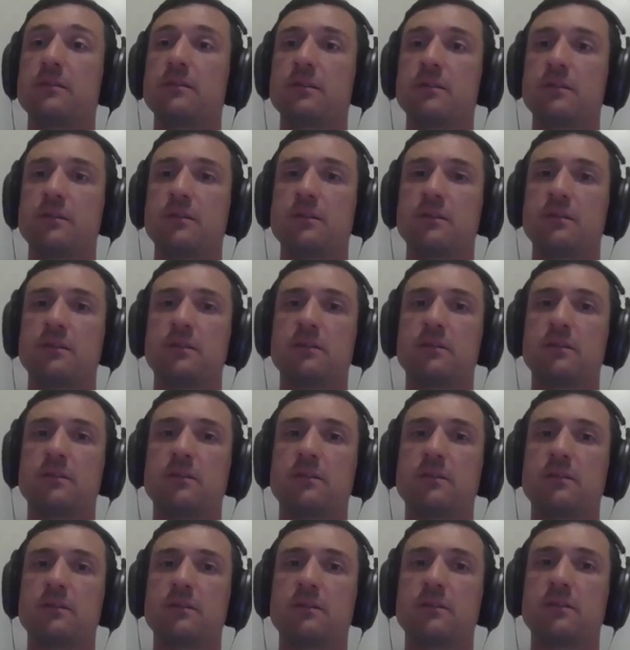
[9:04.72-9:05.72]
the
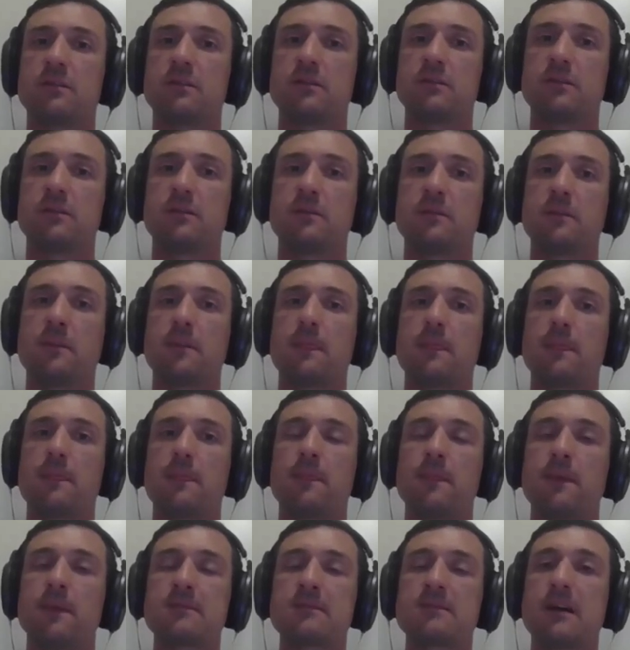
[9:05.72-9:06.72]

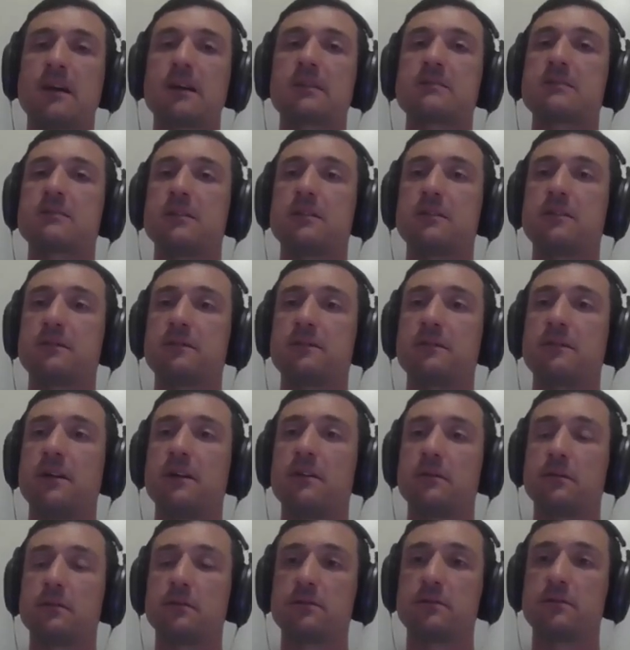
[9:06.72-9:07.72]
exact set of
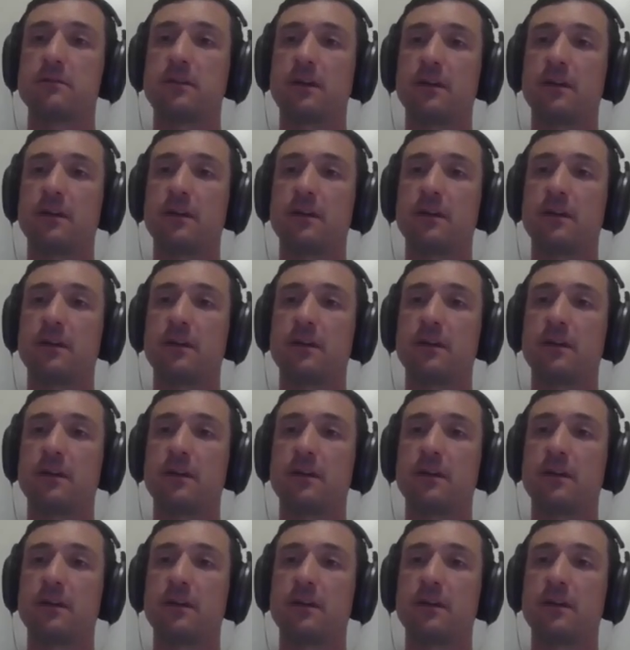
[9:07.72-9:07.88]
levels